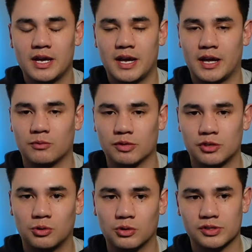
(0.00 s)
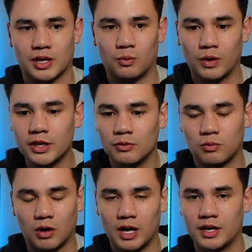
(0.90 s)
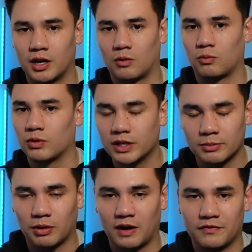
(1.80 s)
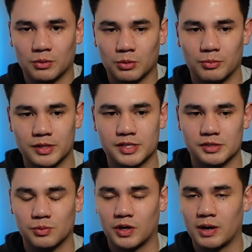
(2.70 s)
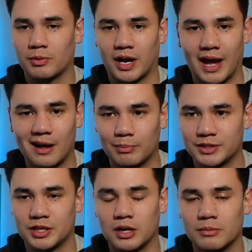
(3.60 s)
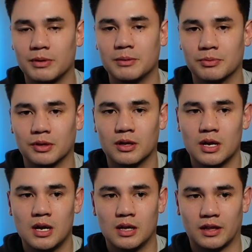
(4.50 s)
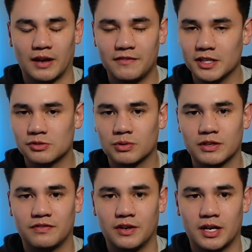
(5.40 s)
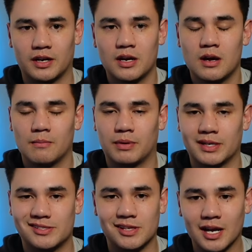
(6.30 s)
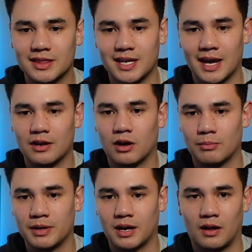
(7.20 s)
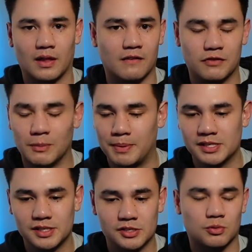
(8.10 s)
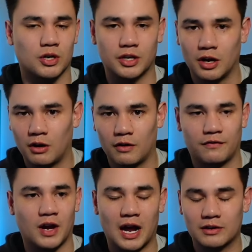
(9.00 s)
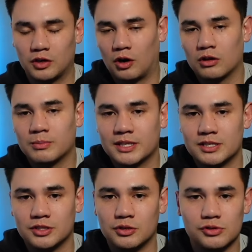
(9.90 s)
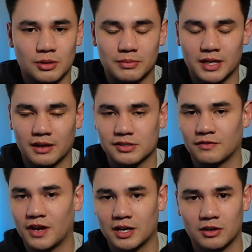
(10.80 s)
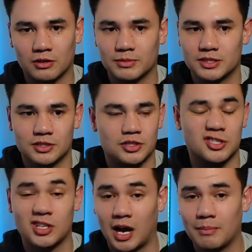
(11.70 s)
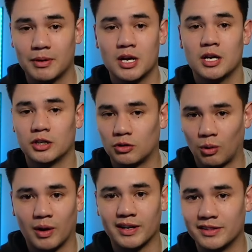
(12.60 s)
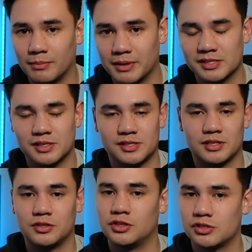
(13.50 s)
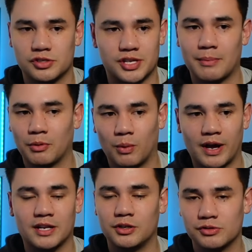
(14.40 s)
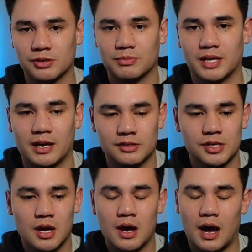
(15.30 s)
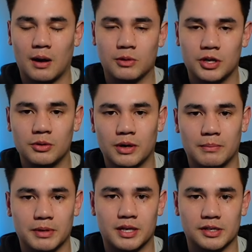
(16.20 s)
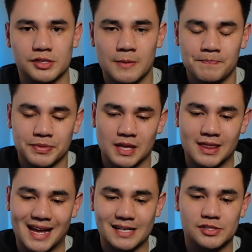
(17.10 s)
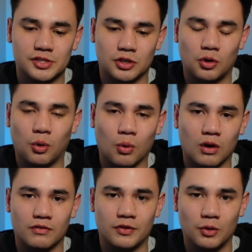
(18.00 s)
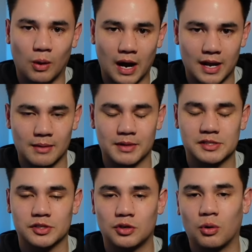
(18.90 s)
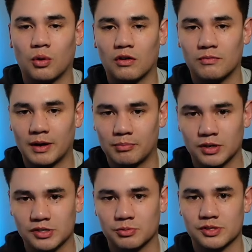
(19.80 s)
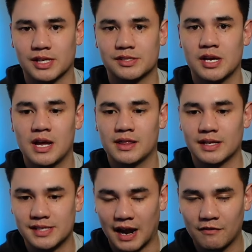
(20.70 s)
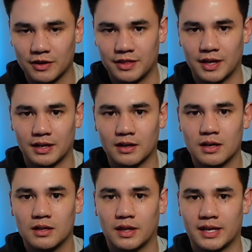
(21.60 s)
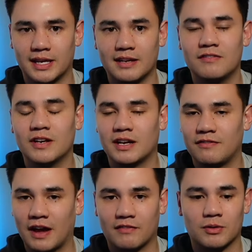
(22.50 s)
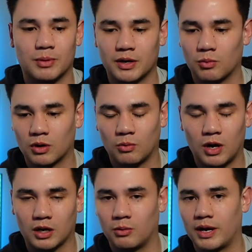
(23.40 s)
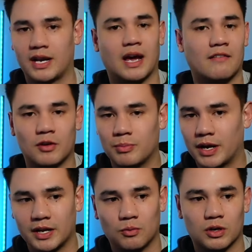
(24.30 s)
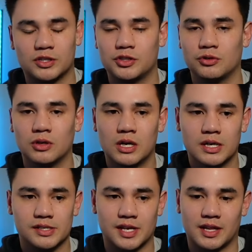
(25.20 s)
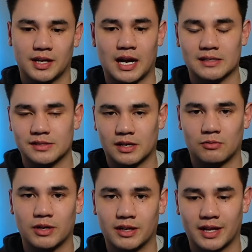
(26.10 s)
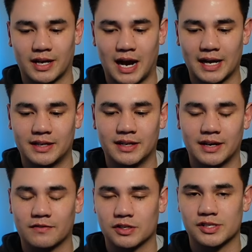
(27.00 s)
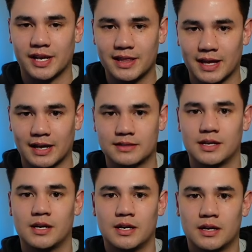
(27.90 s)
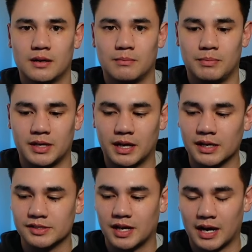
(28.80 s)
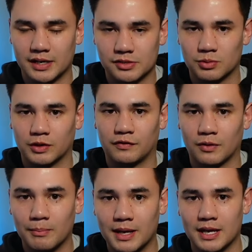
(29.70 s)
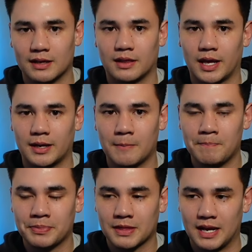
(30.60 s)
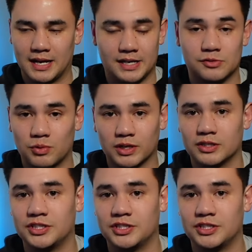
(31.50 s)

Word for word: And what's cool is like when you run a really profitable business, when you're able to help a ton of people, life gets really fun but it's not the end all be all. If the business were to go, if God called me to do something else, if God called me to just stop growing the business and just step away and do something else, I would do it because that's the core of who I am. That's the core of my principles. That's that's everything. Like even if everybody were to walk away and everybody were to say that God's not real, like I could never say that because God is real for me. Like and he's real in